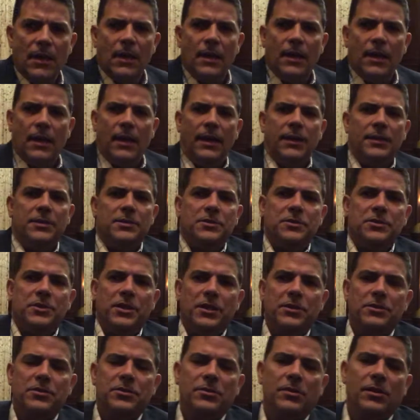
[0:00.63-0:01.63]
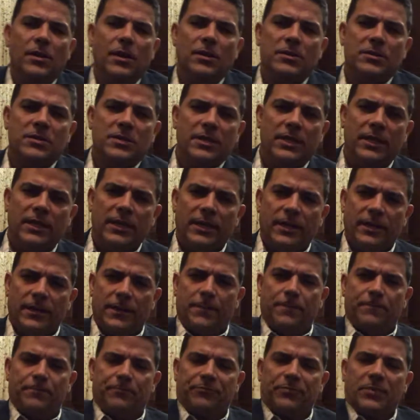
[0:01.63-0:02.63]
Hi, this is Jesus Garcia.
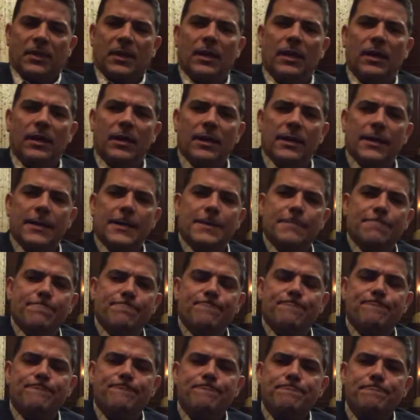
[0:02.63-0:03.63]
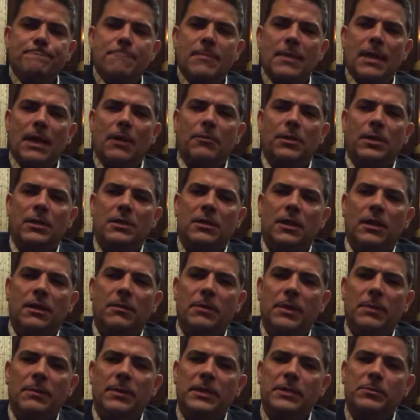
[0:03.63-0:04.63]
I want to talk
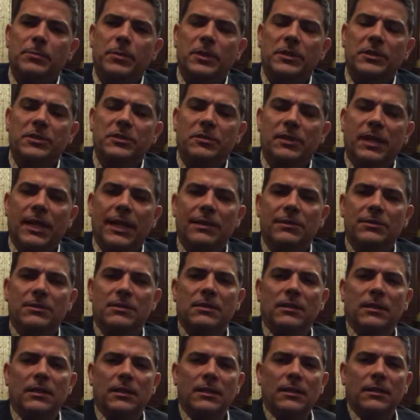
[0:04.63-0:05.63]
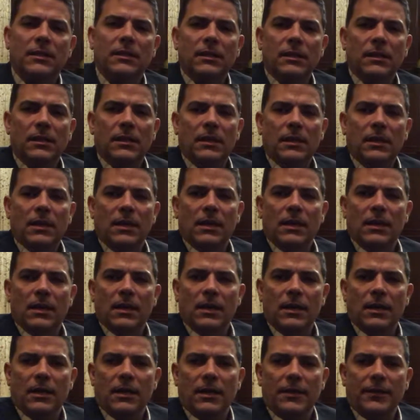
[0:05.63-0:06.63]
about my spiritual counseling.
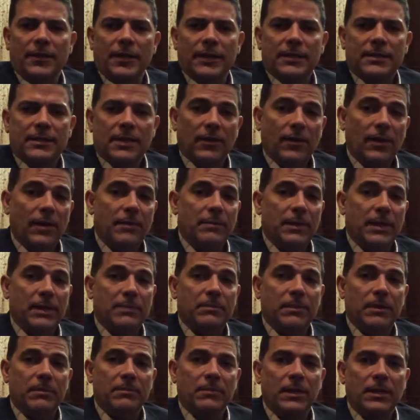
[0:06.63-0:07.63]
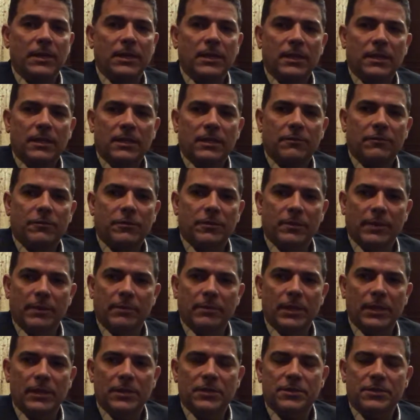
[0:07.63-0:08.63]
That's how I make my money for my
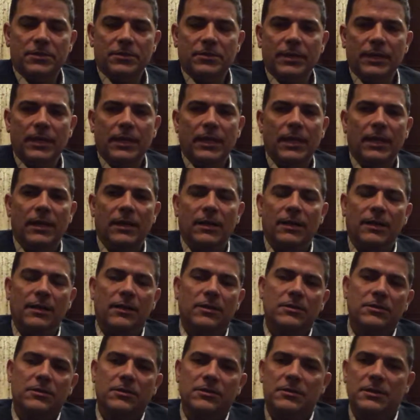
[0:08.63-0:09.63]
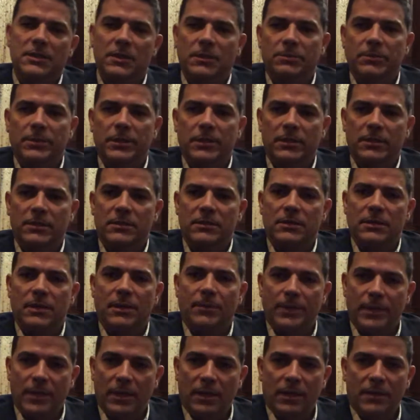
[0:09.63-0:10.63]
ministry, and I also sell books. I'm
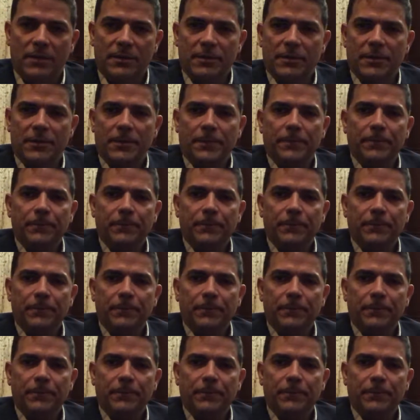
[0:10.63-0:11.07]
an author.